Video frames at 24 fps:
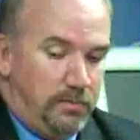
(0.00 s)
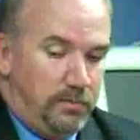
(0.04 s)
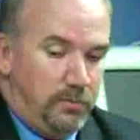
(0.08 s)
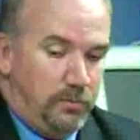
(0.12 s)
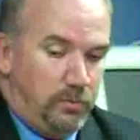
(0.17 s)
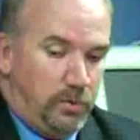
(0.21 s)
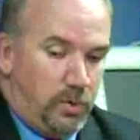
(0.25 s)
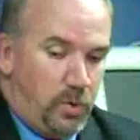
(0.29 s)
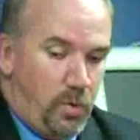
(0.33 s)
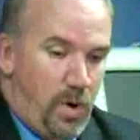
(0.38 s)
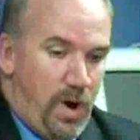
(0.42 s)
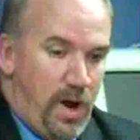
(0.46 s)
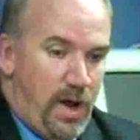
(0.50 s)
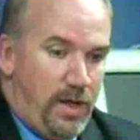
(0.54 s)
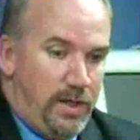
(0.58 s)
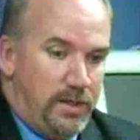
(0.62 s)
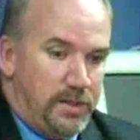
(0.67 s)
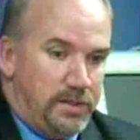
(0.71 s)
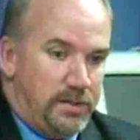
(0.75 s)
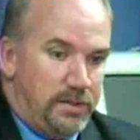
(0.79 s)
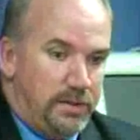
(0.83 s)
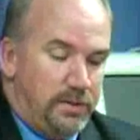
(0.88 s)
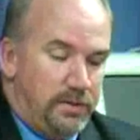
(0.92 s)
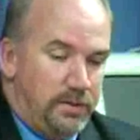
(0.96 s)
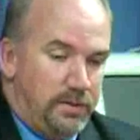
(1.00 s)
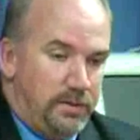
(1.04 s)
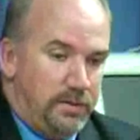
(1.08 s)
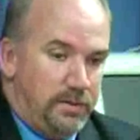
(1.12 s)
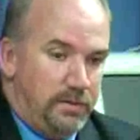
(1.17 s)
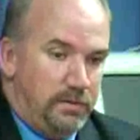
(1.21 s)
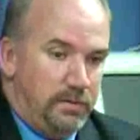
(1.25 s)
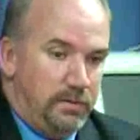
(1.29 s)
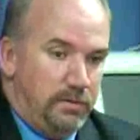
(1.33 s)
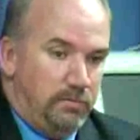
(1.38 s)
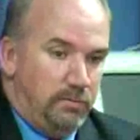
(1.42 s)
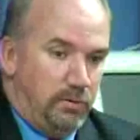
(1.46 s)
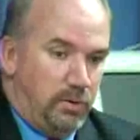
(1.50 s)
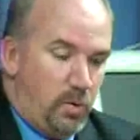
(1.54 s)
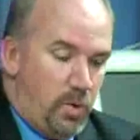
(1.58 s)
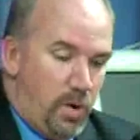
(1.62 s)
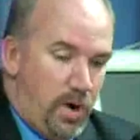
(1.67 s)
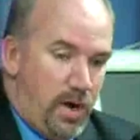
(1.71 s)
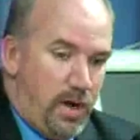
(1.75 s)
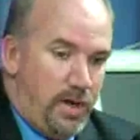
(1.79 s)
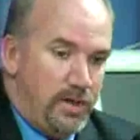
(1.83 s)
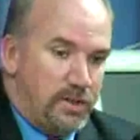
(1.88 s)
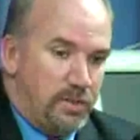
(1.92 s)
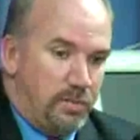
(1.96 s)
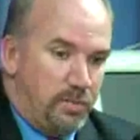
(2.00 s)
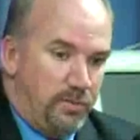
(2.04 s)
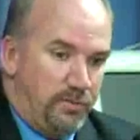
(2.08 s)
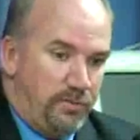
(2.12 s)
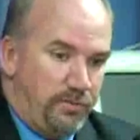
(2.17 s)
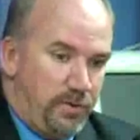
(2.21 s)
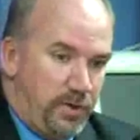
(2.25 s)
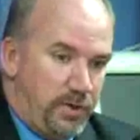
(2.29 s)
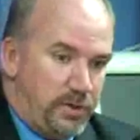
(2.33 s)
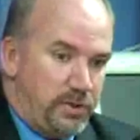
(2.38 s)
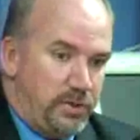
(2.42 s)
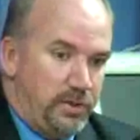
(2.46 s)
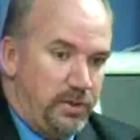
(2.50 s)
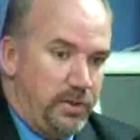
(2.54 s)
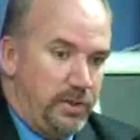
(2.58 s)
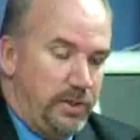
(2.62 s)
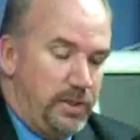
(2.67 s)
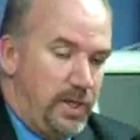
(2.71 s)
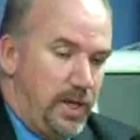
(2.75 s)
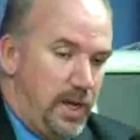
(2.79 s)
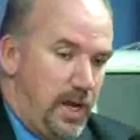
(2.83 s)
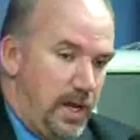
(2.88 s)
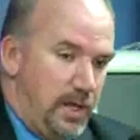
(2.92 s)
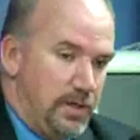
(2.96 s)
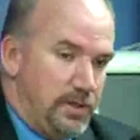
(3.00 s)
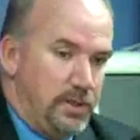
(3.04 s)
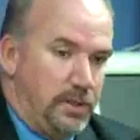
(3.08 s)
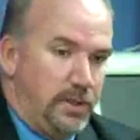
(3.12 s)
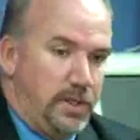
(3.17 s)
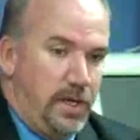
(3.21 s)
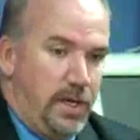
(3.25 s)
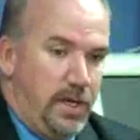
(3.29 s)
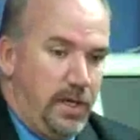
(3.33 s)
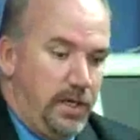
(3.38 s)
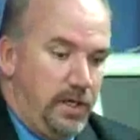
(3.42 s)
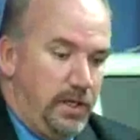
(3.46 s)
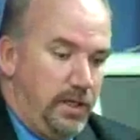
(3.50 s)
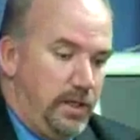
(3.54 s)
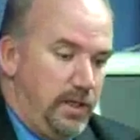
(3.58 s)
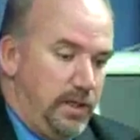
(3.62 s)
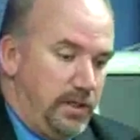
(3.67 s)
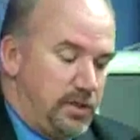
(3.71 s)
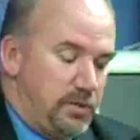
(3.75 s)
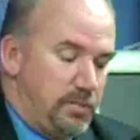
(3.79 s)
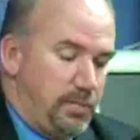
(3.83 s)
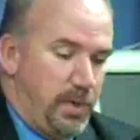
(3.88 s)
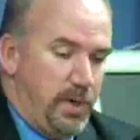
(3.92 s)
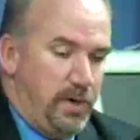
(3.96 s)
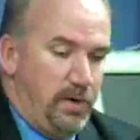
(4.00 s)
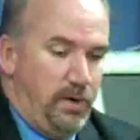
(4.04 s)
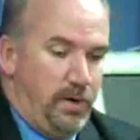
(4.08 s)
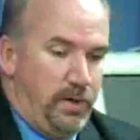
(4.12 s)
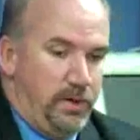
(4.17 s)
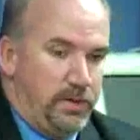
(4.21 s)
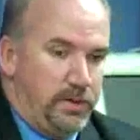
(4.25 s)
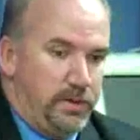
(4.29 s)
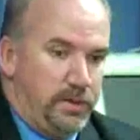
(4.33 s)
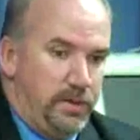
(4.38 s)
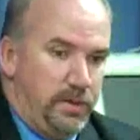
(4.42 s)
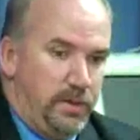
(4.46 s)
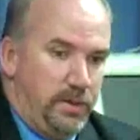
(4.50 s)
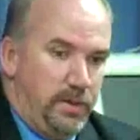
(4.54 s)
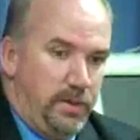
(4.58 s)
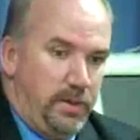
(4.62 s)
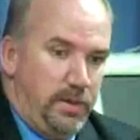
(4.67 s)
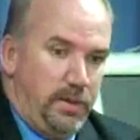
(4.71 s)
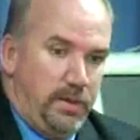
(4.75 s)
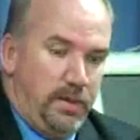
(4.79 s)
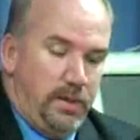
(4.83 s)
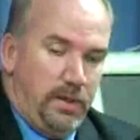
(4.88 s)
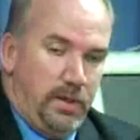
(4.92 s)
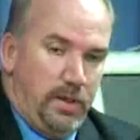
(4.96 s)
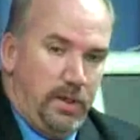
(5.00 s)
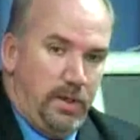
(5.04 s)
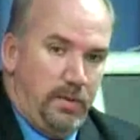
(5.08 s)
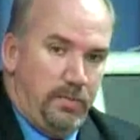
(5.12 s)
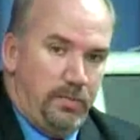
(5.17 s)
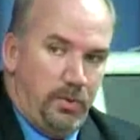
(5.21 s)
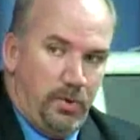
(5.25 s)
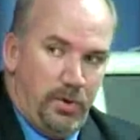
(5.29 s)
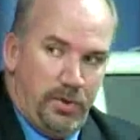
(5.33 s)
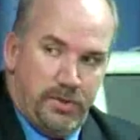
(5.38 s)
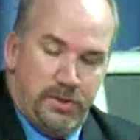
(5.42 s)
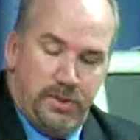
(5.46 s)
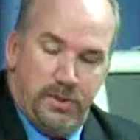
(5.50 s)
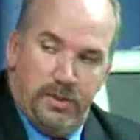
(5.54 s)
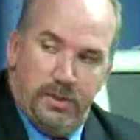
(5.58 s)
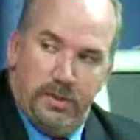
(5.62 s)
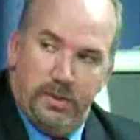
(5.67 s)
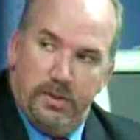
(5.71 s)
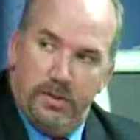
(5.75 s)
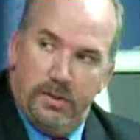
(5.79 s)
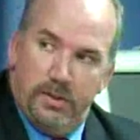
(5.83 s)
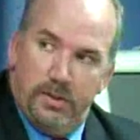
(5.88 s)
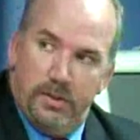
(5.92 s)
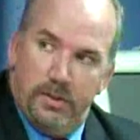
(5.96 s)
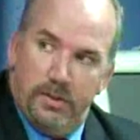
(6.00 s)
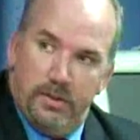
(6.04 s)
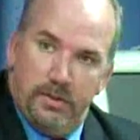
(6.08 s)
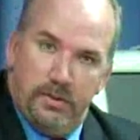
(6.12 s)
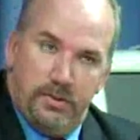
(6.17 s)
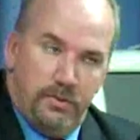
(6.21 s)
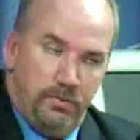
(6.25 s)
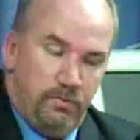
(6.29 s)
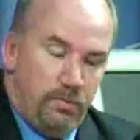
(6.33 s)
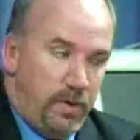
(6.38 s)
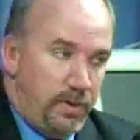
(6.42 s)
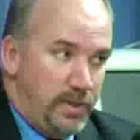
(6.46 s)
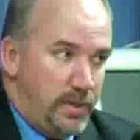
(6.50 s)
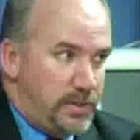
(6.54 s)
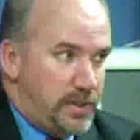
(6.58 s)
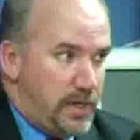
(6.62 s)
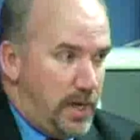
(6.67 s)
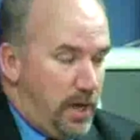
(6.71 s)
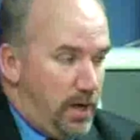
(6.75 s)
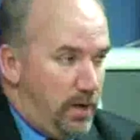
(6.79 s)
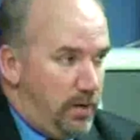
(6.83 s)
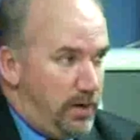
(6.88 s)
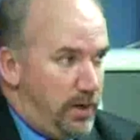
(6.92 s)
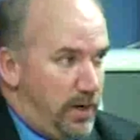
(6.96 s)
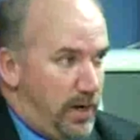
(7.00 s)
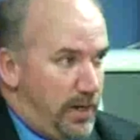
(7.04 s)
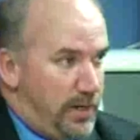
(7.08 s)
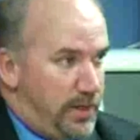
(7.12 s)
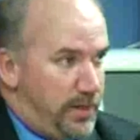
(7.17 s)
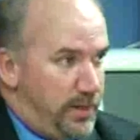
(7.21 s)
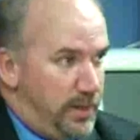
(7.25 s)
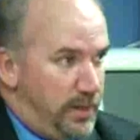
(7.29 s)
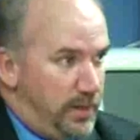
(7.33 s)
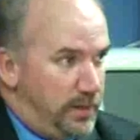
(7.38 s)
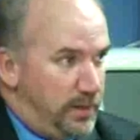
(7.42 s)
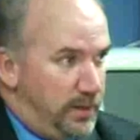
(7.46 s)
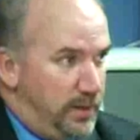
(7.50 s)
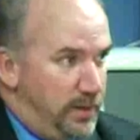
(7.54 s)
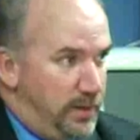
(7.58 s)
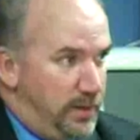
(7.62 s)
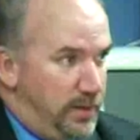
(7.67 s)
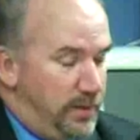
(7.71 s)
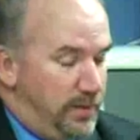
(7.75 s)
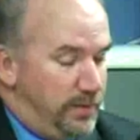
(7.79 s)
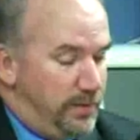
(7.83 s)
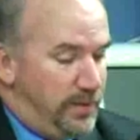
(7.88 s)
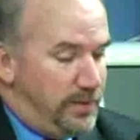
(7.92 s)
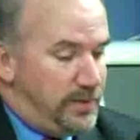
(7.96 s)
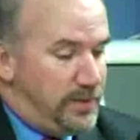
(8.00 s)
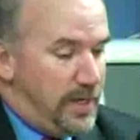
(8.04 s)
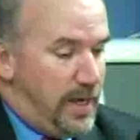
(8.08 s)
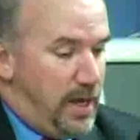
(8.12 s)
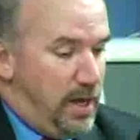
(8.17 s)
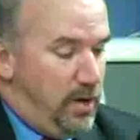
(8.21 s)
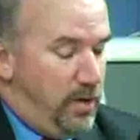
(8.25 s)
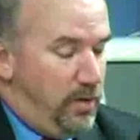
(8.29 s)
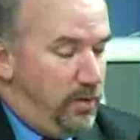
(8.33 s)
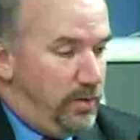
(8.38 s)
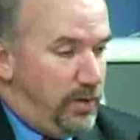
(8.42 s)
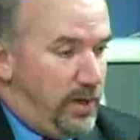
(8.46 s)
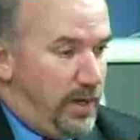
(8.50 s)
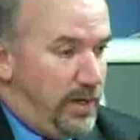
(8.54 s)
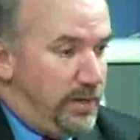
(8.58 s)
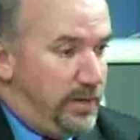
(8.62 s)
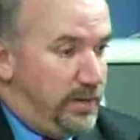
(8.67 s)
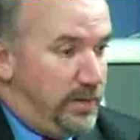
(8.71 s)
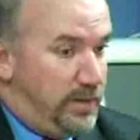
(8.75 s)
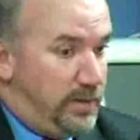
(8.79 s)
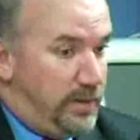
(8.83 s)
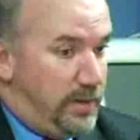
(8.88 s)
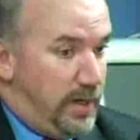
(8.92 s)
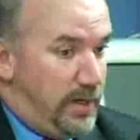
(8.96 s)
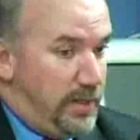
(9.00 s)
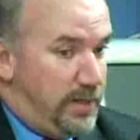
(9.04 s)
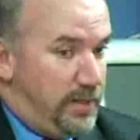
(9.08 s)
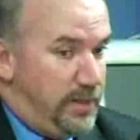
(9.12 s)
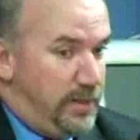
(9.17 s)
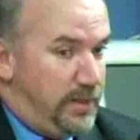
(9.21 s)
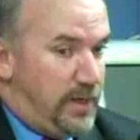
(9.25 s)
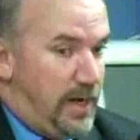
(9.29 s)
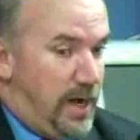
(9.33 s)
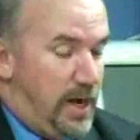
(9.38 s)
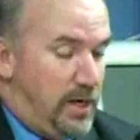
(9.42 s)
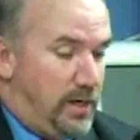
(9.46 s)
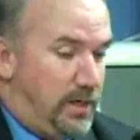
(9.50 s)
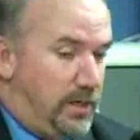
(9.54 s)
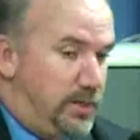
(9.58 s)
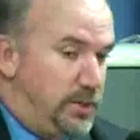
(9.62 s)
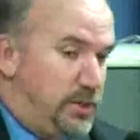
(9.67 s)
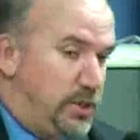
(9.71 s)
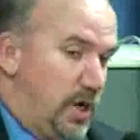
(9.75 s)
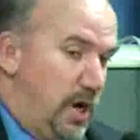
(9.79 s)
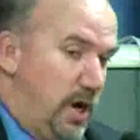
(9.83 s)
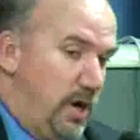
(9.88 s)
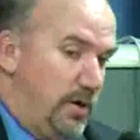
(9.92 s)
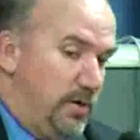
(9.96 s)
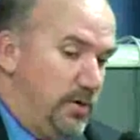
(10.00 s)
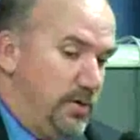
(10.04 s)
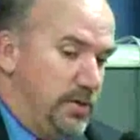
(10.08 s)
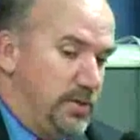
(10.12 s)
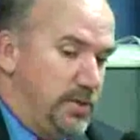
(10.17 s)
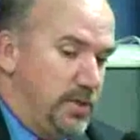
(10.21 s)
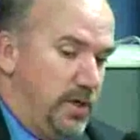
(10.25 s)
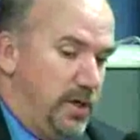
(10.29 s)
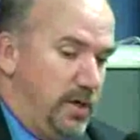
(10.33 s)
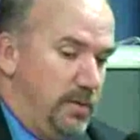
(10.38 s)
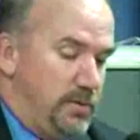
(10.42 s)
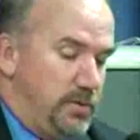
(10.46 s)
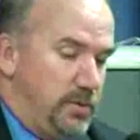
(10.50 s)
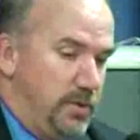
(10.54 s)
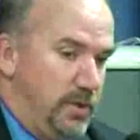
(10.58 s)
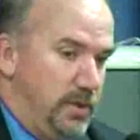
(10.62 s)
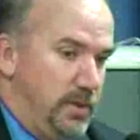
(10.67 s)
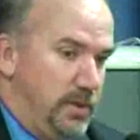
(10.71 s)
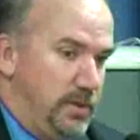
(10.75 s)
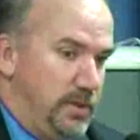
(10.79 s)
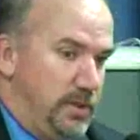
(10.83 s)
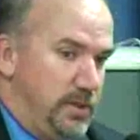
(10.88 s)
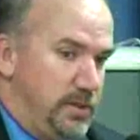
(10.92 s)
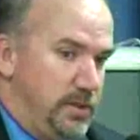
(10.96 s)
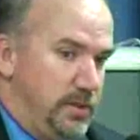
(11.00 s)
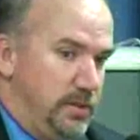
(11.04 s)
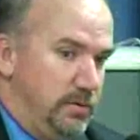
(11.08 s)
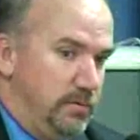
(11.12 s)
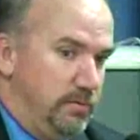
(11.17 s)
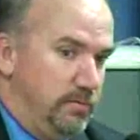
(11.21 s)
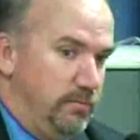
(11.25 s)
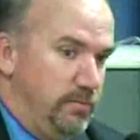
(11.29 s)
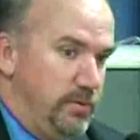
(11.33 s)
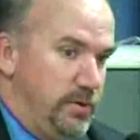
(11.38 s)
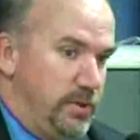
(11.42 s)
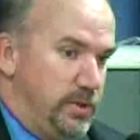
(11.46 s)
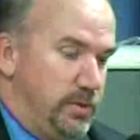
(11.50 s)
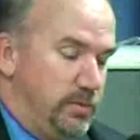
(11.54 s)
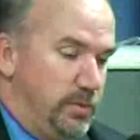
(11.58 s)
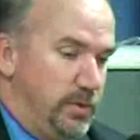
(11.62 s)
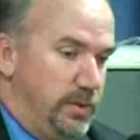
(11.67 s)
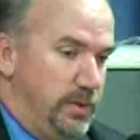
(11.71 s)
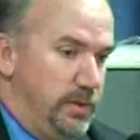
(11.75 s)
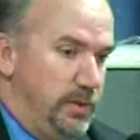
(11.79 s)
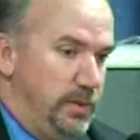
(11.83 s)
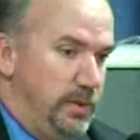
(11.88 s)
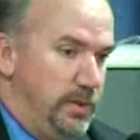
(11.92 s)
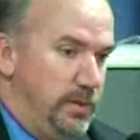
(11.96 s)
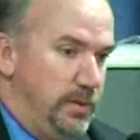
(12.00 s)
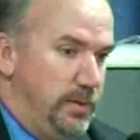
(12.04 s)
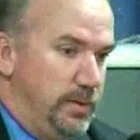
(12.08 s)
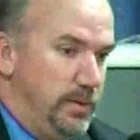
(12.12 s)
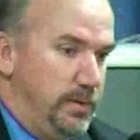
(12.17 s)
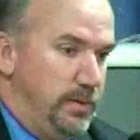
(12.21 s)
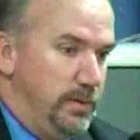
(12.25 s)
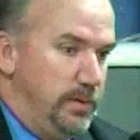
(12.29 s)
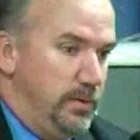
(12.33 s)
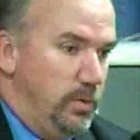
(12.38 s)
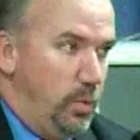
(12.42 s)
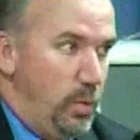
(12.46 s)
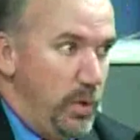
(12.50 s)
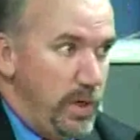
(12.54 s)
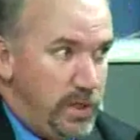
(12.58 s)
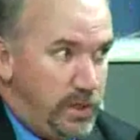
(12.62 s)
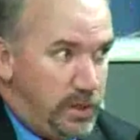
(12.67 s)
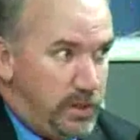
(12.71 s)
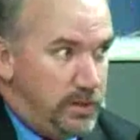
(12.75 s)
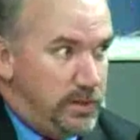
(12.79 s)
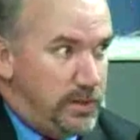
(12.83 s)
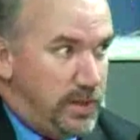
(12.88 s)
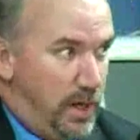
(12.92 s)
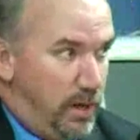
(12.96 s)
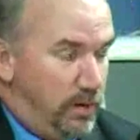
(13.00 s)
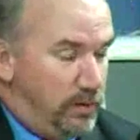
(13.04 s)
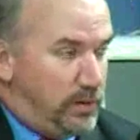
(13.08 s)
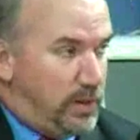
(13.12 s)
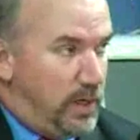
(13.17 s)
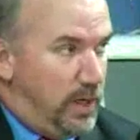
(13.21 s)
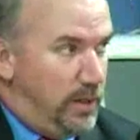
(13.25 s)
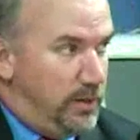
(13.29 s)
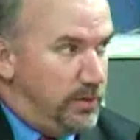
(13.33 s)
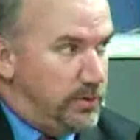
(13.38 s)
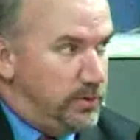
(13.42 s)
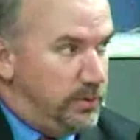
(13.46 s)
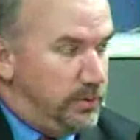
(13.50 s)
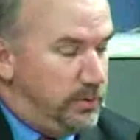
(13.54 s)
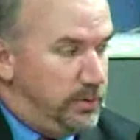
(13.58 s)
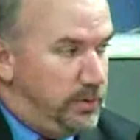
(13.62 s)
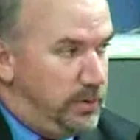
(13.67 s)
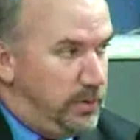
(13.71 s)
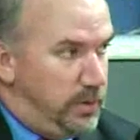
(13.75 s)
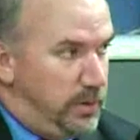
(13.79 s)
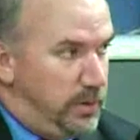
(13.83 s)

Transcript: requires a professionally educated, experienced person to run the town. I think the town, I think our charter is set up so that this is a reasonably weak town council.